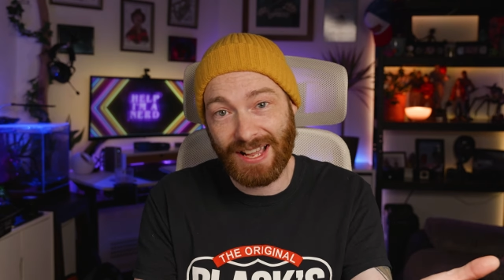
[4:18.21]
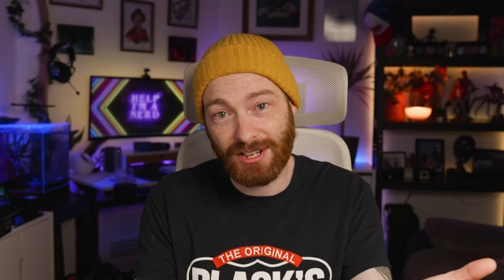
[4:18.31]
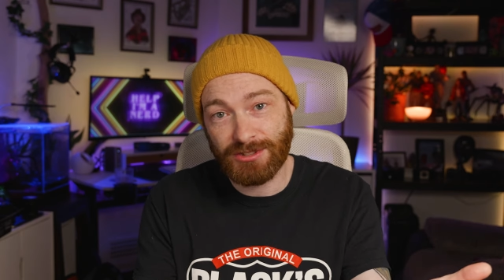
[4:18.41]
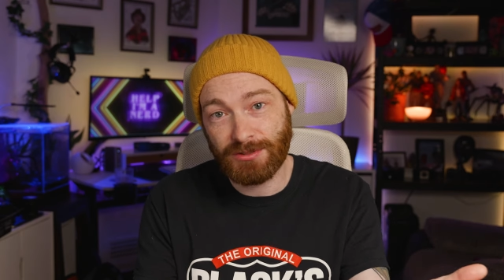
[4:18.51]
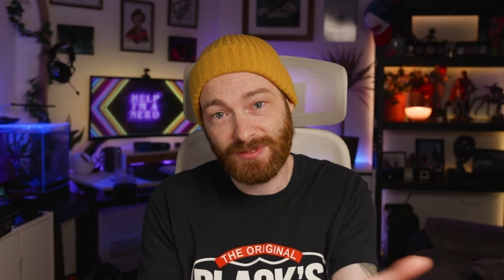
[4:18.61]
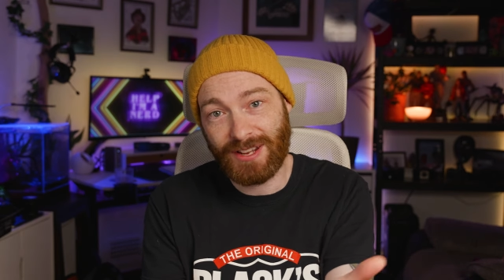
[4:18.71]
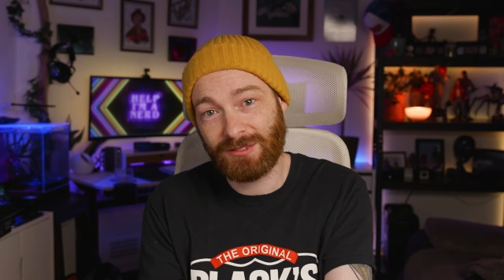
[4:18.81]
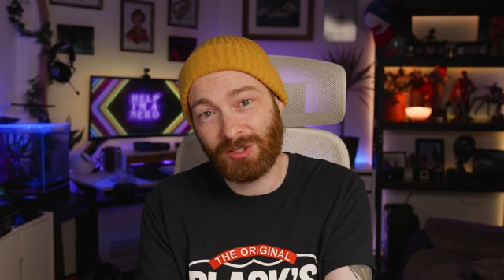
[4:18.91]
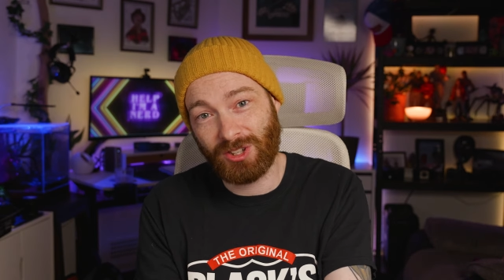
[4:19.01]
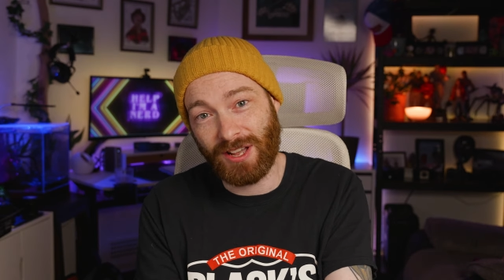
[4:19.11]
I don't use
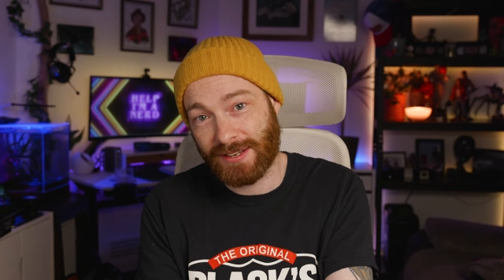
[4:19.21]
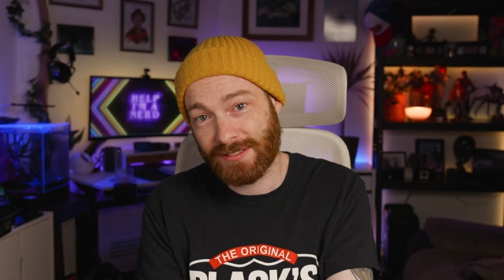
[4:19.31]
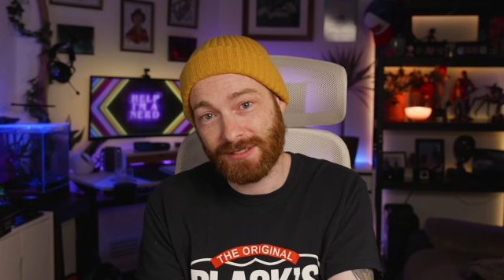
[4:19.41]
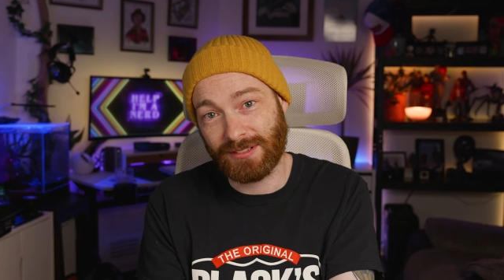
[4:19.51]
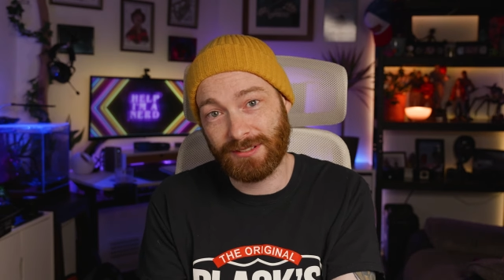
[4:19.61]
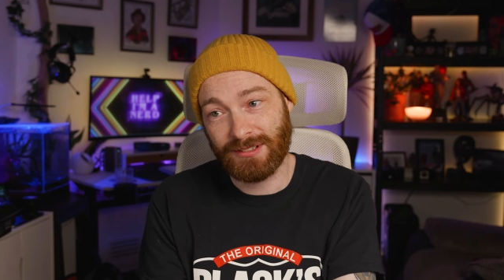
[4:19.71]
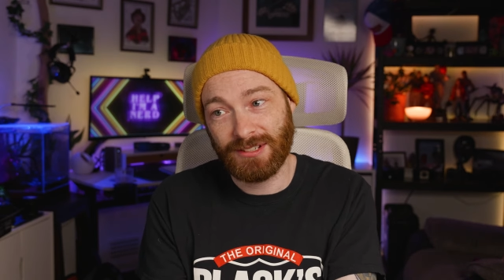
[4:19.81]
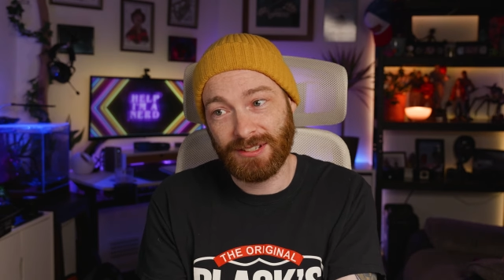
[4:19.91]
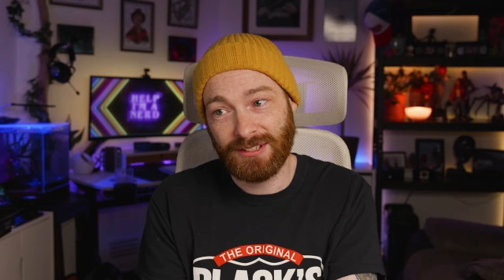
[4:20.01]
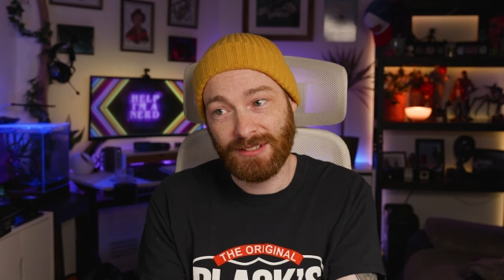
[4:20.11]
Final Cut X to
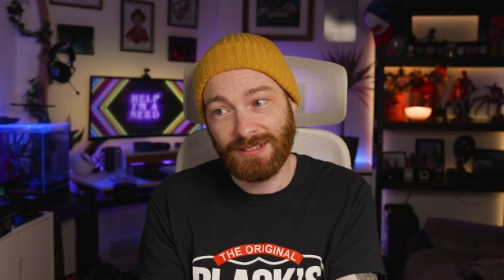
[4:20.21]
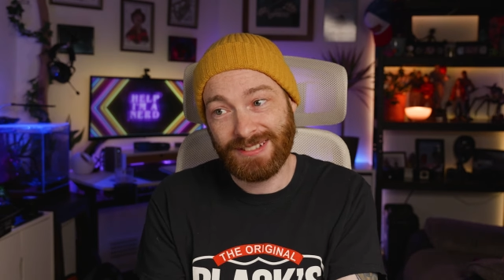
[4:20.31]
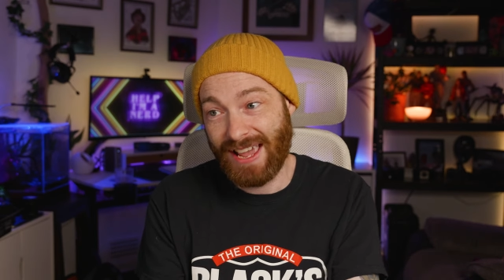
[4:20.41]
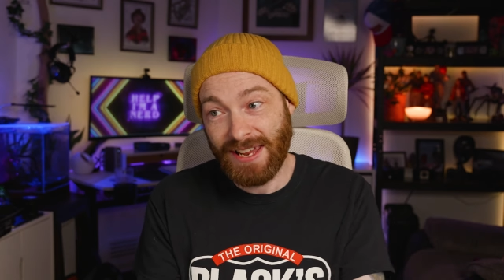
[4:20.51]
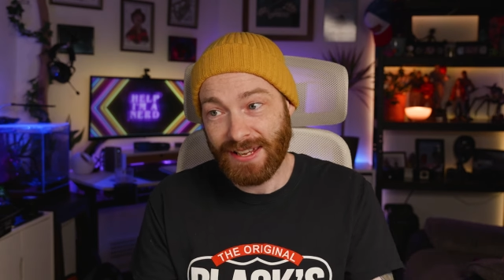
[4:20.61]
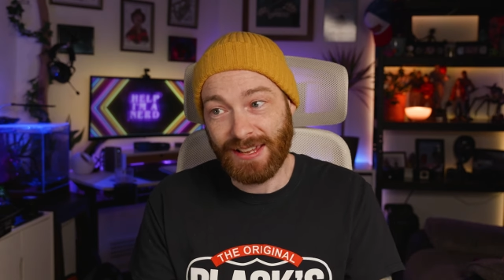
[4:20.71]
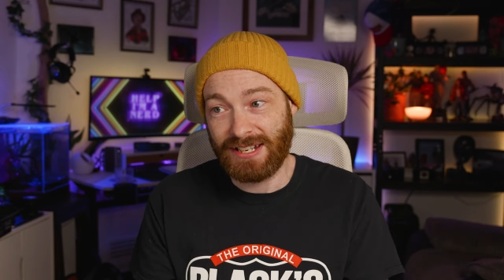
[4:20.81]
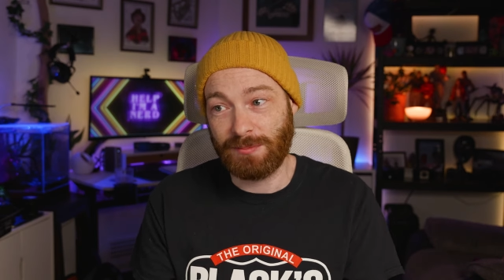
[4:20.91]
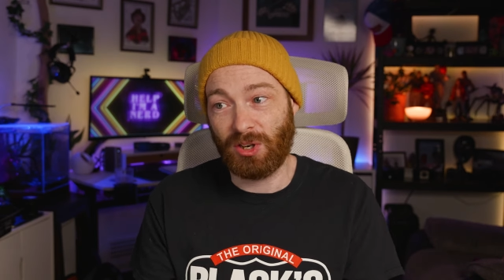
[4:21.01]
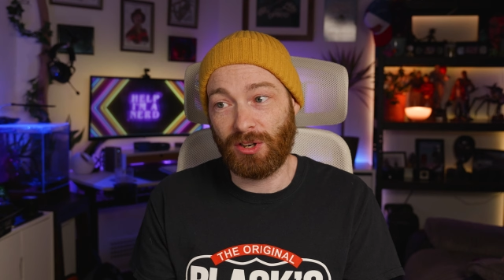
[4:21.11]
edit
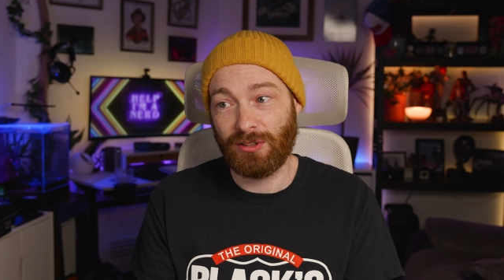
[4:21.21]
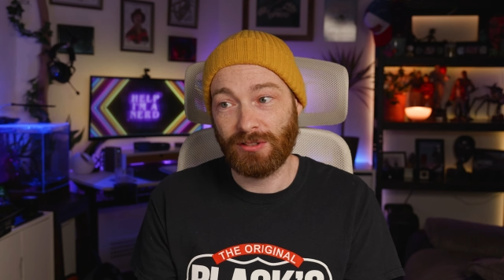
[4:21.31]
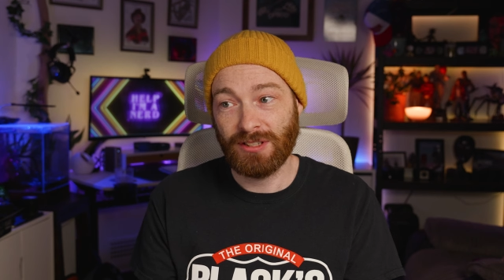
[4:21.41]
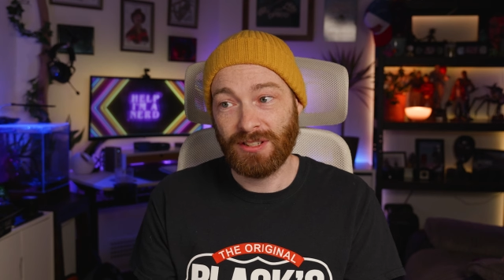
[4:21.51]
anymore.